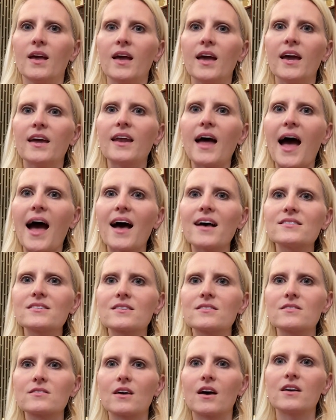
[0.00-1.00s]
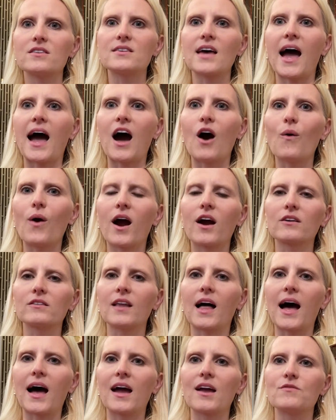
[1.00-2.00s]
It asks us how our
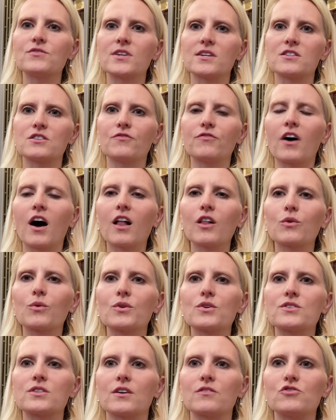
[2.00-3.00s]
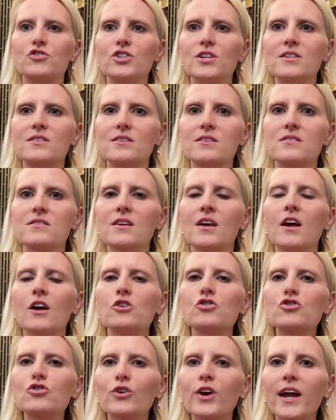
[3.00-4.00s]
lives as followers of Jesus
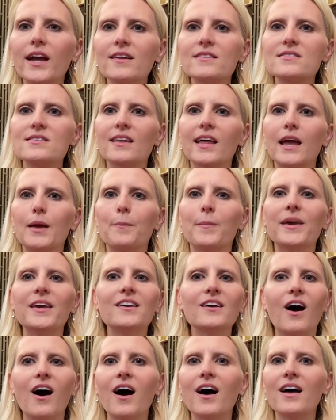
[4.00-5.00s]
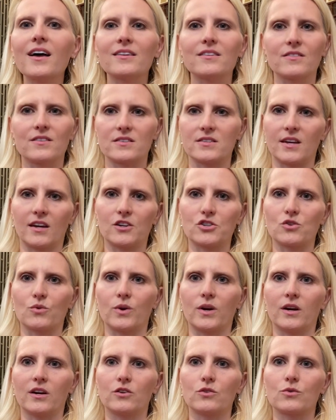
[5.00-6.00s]
translate beyond the
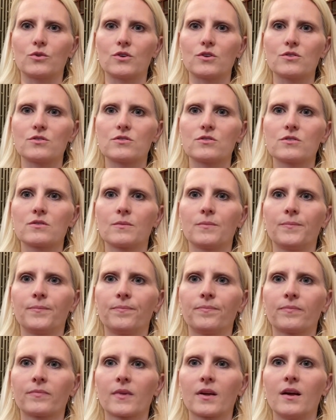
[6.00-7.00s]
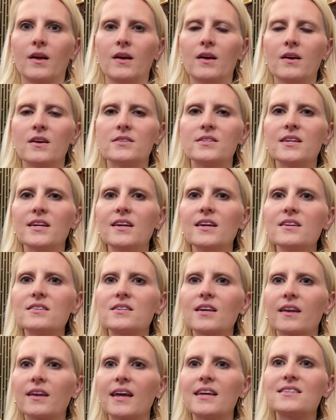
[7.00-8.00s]
sanctuary doors. CE
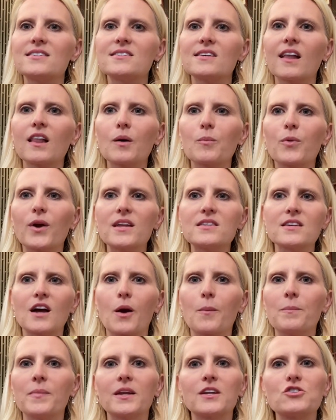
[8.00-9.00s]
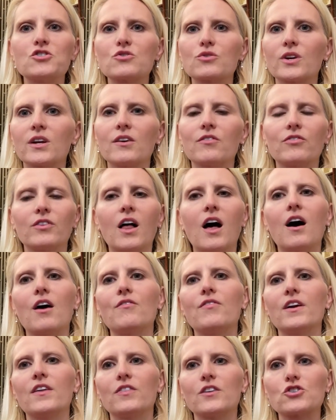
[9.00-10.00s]
Sunday celebrates our ministry of
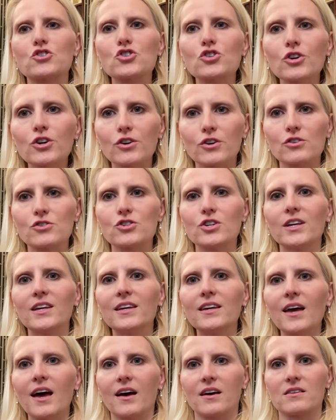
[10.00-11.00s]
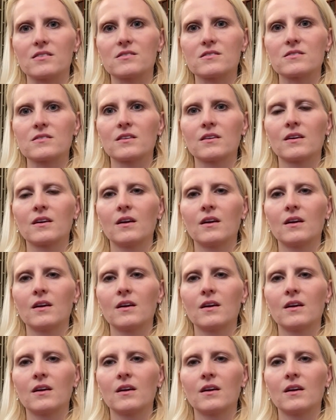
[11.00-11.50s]
love in the church, yes,